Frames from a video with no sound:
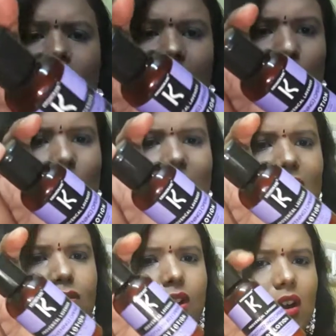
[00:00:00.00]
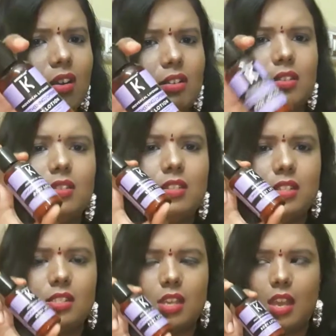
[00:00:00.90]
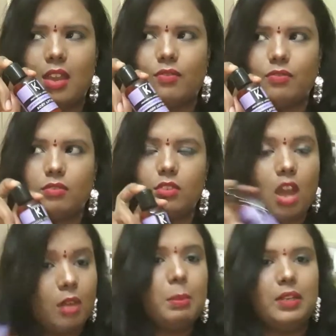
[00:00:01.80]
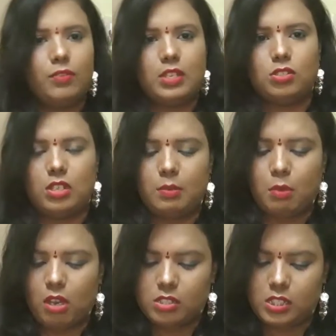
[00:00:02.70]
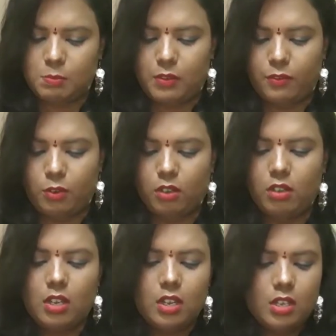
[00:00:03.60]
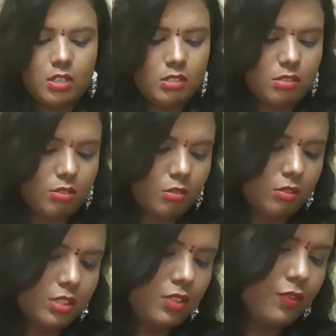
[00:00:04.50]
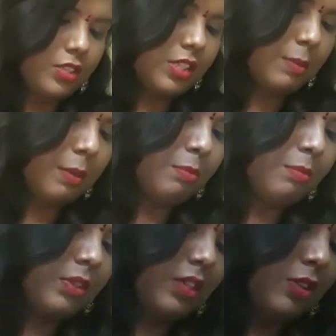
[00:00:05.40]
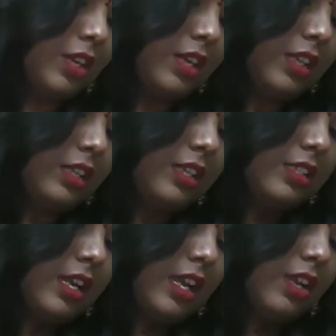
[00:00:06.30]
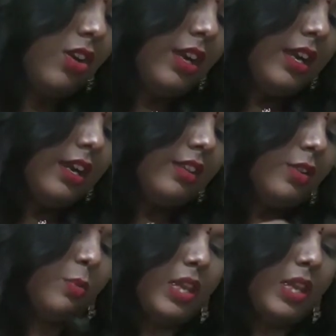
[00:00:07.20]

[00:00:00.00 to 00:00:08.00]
new range, or this have not been featured in boxes before. So this is the first time I'm getting this, and I got another